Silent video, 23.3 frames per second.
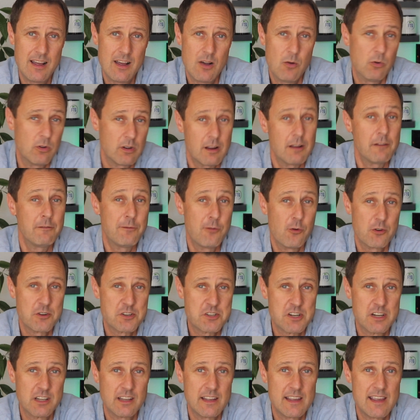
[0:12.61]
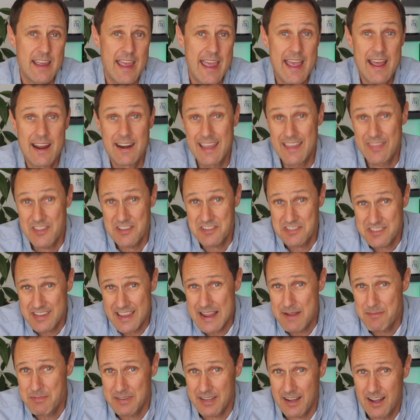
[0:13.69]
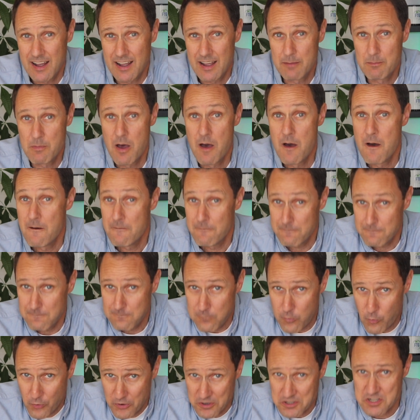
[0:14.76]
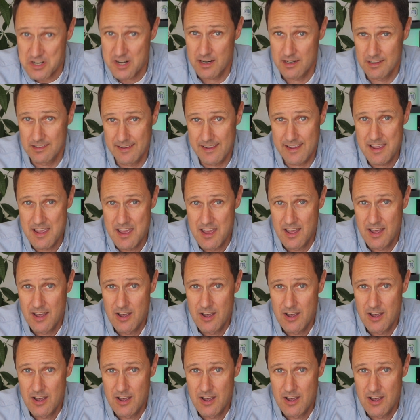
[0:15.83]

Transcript: Well, unfortunately, and at the same time, fortunately,